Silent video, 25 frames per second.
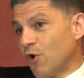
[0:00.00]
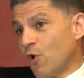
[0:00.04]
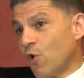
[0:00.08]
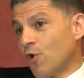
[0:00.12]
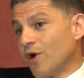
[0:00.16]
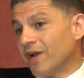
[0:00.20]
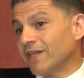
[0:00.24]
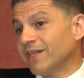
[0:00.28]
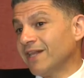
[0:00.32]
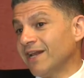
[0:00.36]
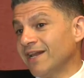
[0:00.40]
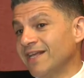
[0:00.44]

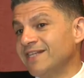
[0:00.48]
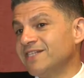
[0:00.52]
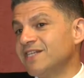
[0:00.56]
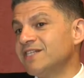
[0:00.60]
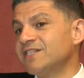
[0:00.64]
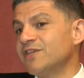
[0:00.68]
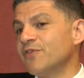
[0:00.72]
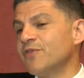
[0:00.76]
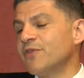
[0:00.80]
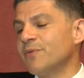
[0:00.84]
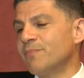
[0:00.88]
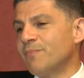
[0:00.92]
or at least
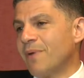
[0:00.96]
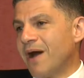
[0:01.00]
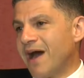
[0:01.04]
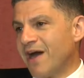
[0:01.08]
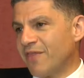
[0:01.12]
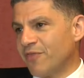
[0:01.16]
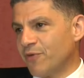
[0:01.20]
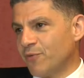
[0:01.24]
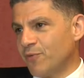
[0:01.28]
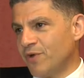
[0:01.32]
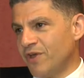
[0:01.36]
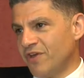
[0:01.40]
is on the
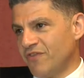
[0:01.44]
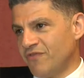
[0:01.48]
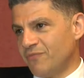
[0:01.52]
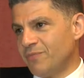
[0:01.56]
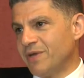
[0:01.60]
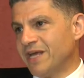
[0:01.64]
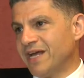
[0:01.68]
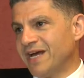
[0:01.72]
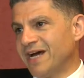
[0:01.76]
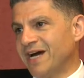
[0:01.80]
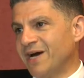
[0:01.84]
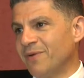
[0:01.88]
pathway
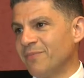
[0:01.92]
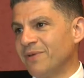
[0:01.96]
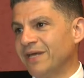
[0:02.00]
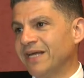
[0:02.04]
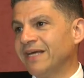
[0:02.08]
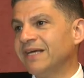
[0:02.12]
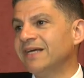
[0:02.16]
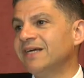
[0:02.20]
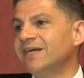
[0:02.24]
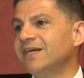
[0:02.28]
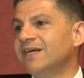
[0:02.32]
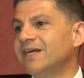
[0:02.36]
of
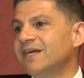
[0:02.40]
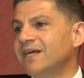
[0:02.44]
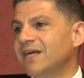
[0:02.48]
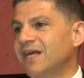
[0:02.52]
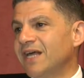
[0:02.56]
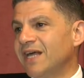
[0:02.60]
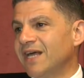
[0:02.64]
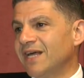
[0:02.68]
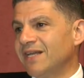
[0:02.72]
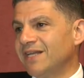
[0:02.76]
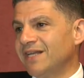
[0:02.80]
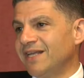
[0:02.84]
becoming,
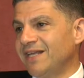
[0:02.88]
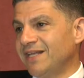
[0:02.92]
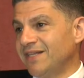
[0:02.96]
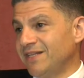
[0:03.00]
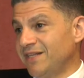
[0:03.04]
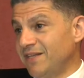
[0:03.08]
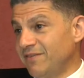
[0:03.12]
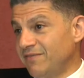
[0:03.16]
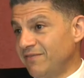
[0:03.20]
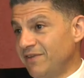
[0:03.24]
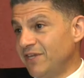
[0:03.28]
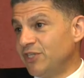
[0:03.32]
an
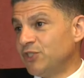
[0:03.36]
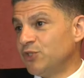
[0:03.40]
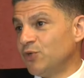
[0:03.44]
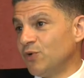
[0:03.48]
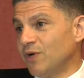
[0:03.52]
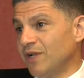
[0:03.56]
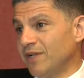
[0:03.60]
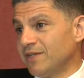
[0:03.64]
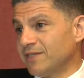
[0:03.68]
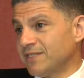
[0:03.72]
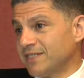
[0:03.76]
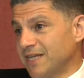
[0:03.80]

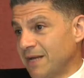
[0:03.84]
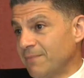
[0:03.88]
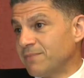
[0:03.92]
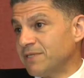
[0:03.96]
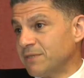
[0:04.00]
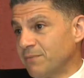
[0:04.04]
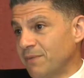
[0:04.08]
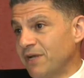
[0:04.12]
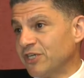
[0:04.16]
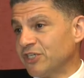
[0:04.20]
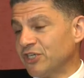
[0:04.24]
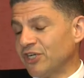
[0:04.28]
individual
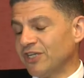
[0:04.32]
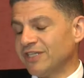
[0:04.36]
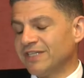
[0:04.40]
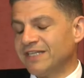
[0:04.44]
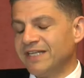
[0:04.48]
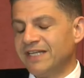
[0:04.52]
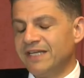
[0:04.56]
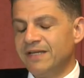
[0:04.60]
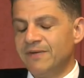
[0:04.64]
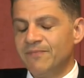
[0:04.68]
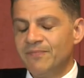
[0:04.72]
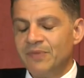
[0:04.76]

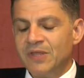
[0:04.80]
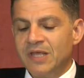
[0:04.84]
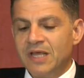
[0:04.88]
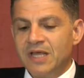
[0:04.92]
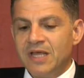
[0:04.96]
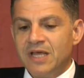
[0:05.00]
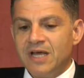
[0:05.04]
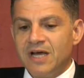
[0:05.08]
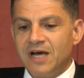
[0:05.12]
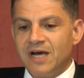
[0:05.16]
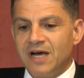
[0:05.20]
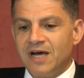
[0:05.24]
subspecialty.
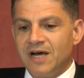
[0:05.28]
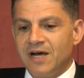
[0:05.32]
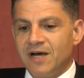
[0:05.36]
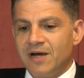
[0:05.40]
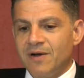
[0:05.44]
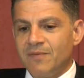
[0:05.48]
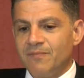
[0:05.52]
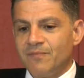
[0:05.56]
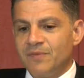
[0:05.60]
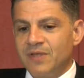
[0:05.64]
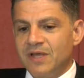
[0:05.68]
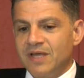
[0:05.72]

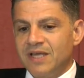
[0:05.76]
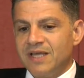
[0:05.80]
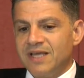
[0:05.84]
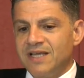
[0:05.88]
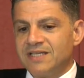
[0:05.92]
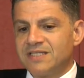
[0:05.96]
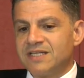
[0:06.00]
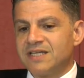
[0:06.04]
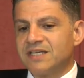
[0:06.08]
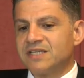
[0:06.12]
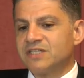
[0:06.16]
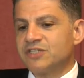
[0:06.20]

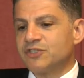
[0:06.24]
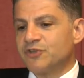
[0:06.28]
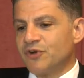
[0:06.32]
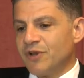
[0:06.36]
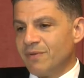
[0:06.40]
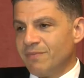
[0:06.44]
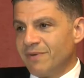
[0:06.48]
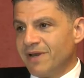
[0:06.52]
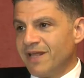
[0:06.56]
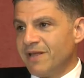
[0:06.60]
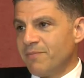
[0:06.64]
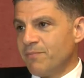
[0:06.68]
It's
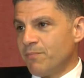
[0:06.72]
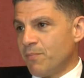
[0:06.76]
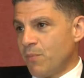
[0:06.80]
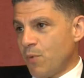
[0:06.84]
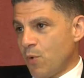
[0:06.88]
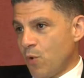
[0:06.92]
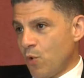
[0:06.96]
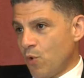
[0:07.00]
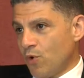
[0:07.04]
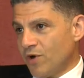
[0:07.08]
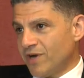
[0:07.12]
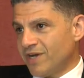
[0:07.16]
extremely
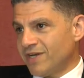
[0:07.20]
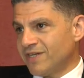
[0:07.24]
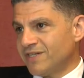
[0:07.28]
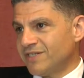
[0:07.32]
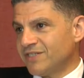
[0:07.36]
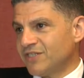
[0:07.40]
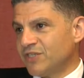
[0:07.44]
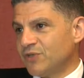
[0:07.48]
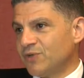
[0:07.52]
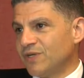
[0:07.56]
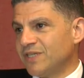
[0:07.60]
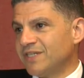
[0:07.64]

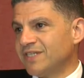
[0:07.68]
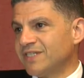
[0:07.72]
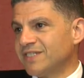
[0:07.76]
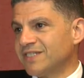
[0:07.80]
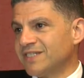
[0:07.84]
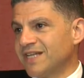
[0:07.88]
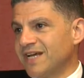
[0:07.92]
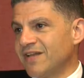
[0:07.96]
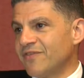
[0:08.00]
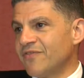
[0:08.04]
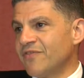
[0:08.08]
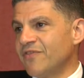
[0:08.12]
important to
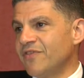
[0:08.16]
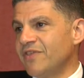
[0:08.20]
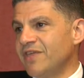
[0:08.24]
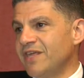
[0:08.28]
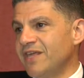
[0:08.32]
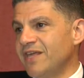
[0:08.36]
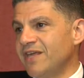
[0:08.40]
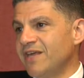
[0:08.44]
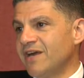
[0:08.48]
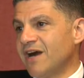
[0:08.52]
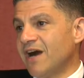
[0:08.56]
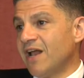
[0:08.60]
understand
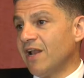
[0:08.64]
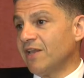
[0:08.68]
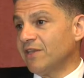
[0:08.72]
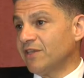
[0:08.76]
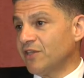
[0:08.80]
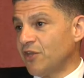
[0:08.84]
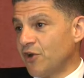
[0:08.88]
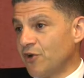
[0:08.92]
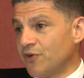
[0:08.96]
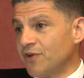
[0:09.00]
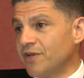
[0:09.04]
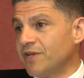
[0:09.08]
the
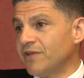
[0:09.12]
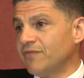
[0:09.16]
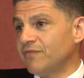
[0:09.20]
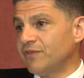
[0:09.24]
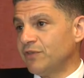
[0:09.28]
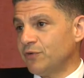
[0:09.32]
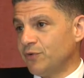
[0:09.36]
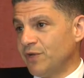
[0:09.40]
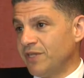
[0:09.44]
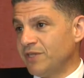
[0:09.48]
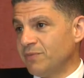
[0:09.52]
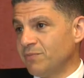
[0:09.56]

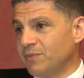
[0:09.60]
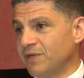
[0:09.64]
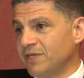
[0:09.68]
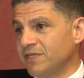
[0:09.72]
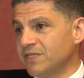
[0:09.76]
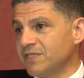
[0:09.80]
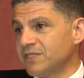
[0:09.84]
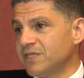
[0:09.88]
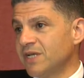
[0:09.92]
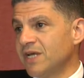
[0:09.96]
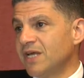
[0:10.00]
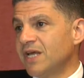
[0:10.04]
alternative
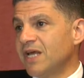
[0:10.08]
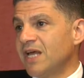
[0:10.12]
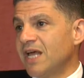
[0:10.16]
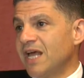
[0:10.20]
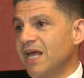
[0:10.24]
treatments